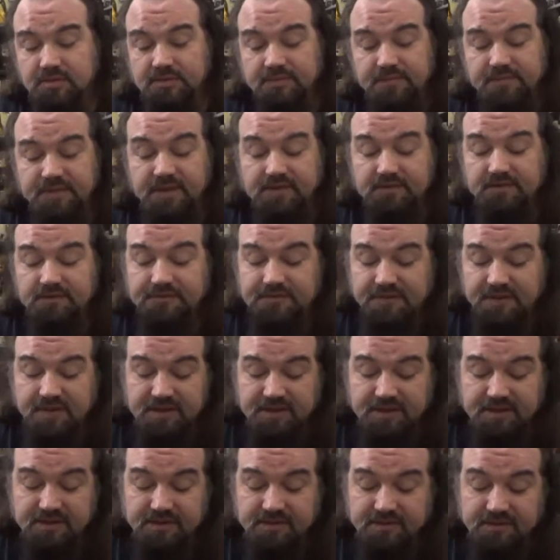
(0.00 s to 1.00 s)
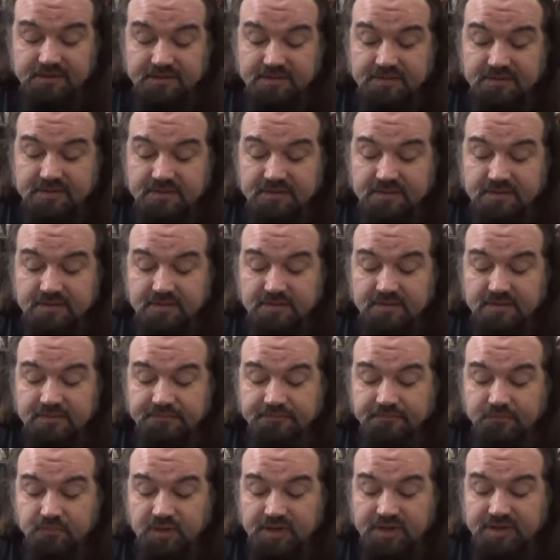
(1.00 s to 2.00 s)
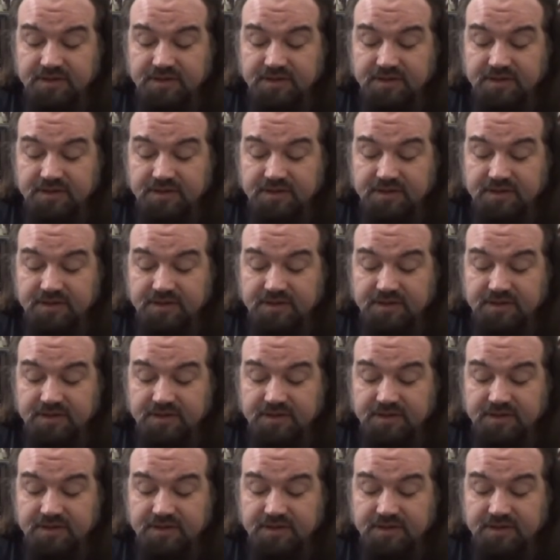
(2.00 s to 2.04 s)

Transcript: The other thing is what